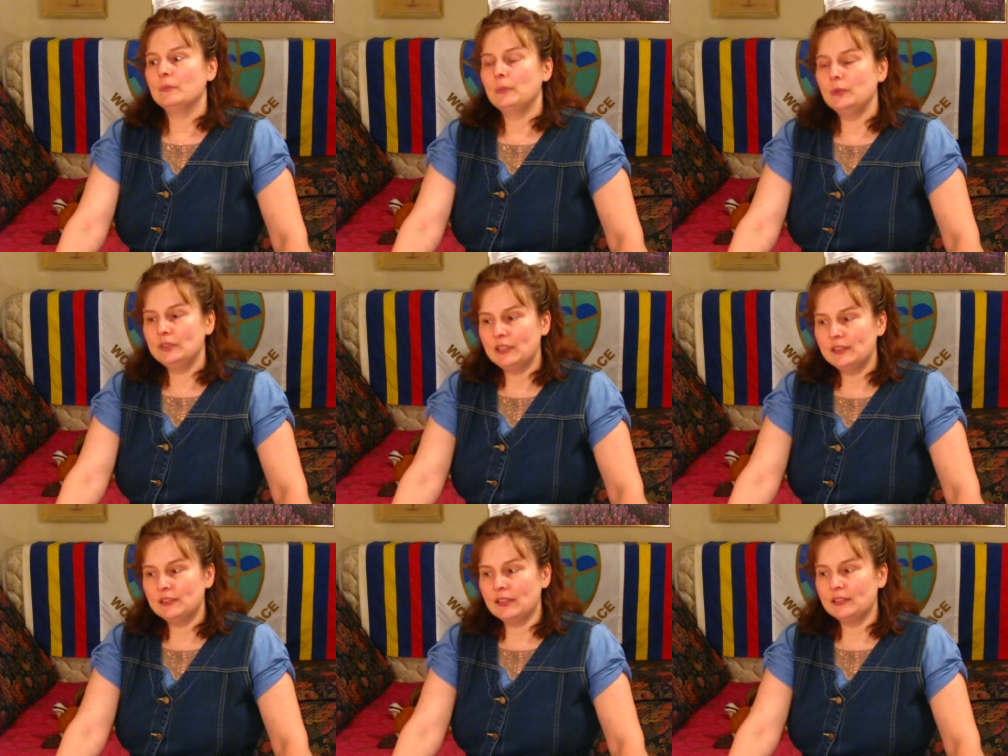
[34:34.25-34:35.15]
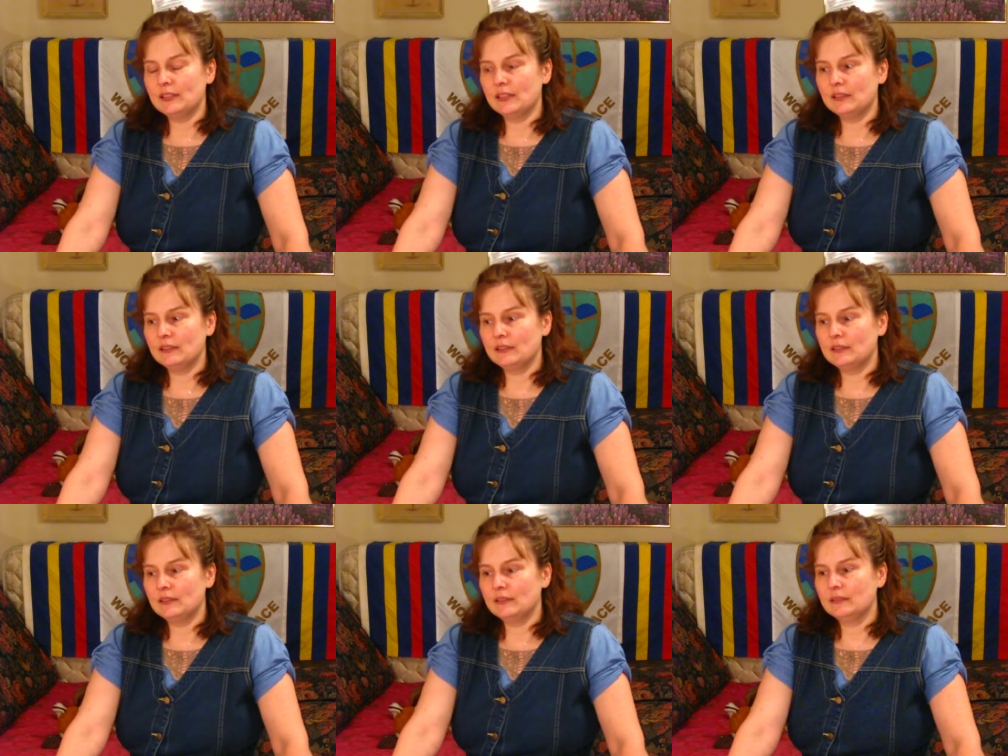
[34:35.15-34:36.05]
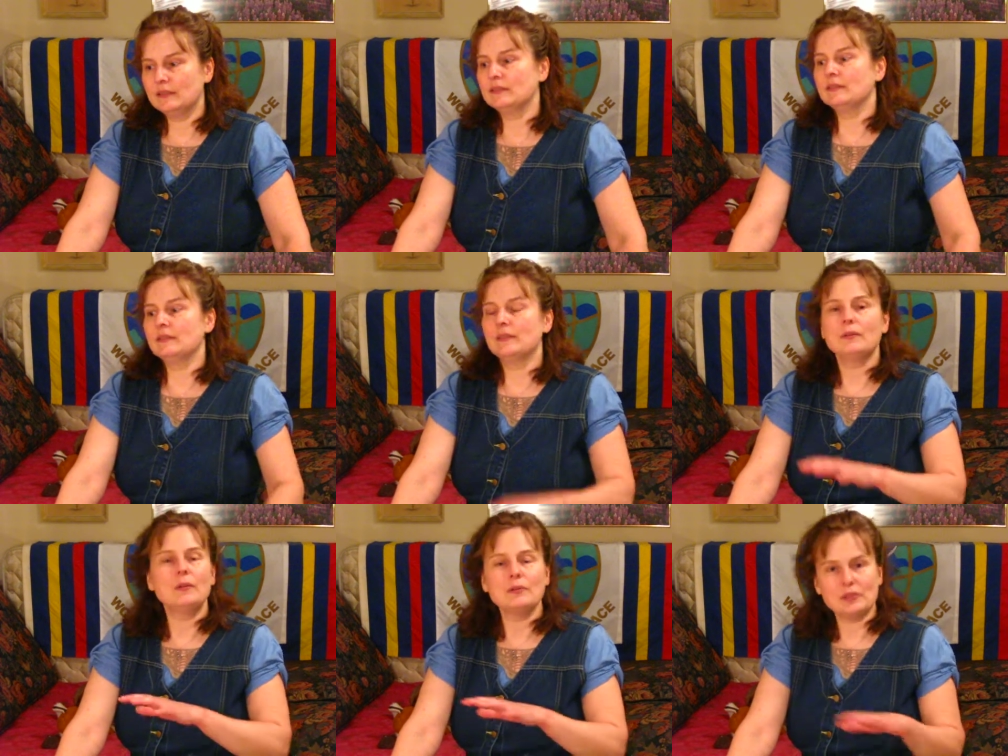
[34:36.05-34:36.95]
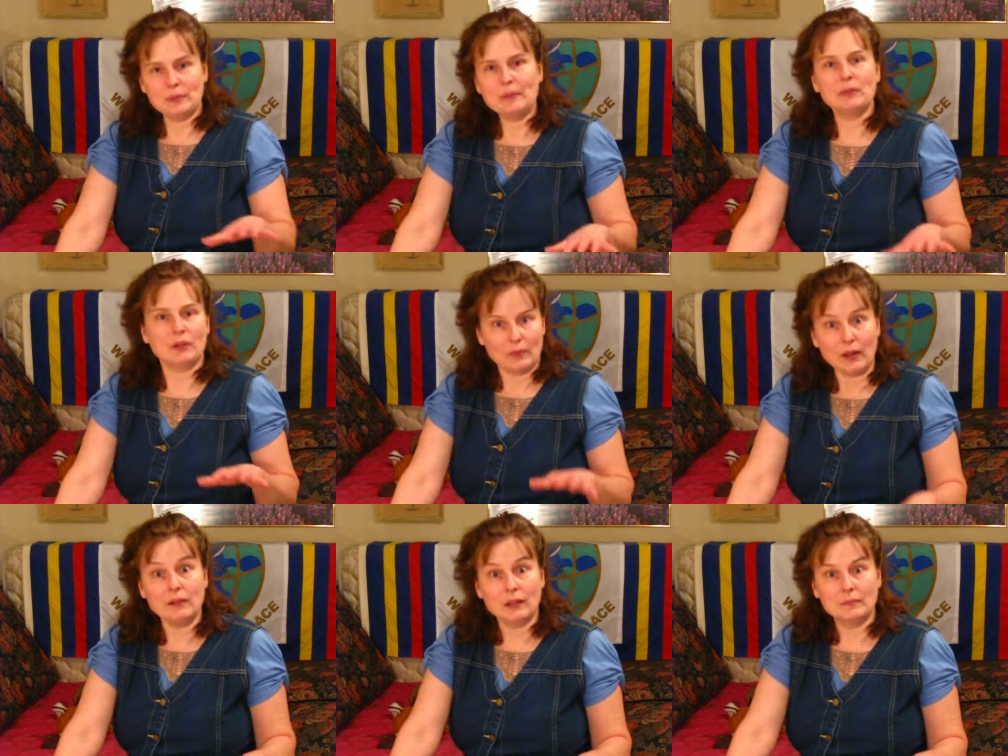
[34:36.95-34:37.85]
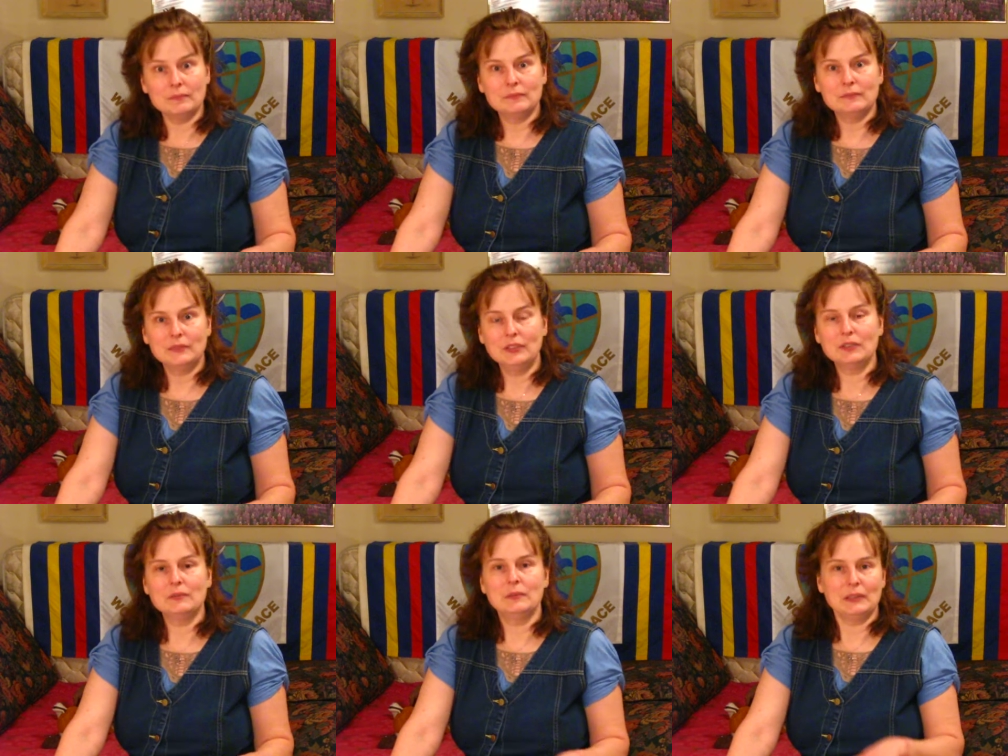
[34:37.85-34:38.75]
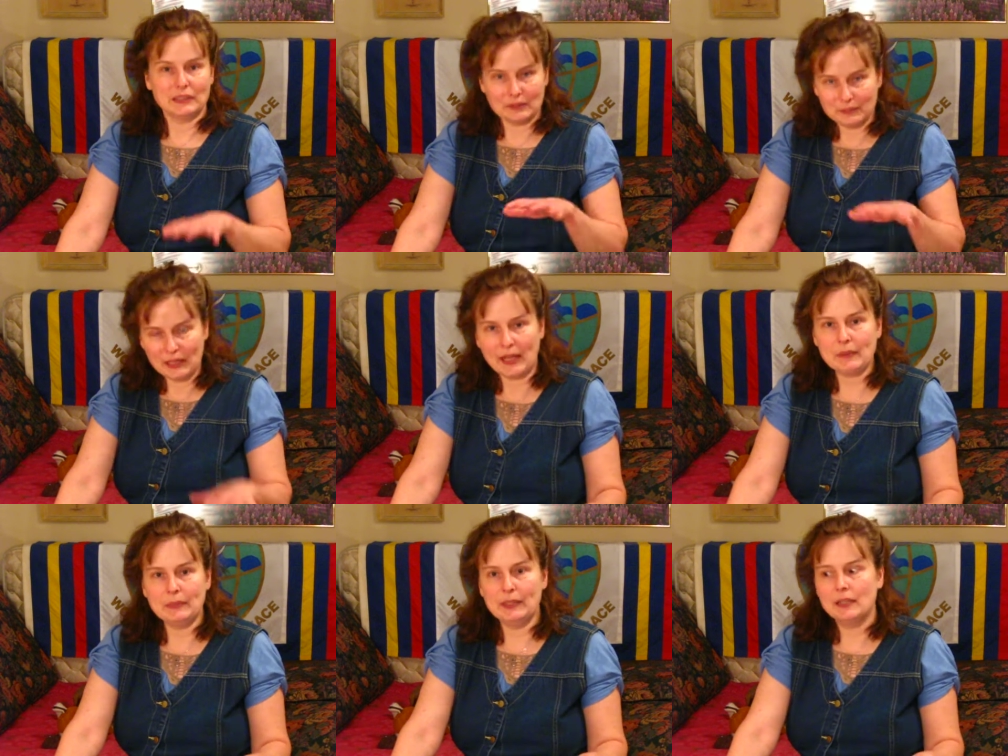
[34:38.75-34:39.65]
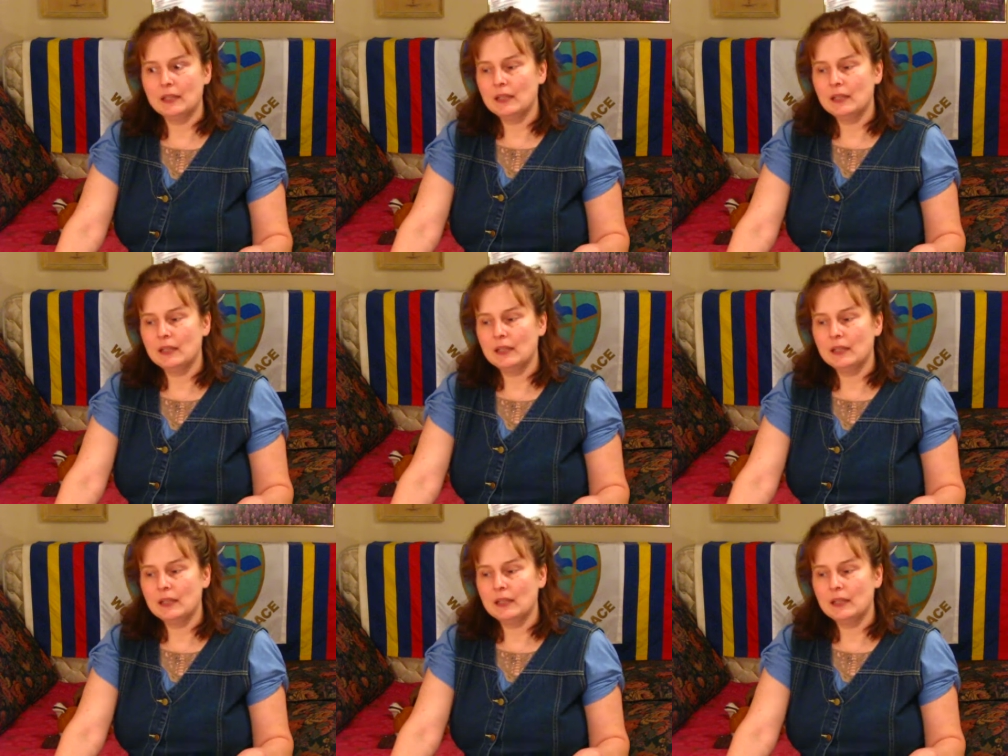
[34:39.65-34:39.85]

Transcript: Putin says that all those people are welcome, let them be happy.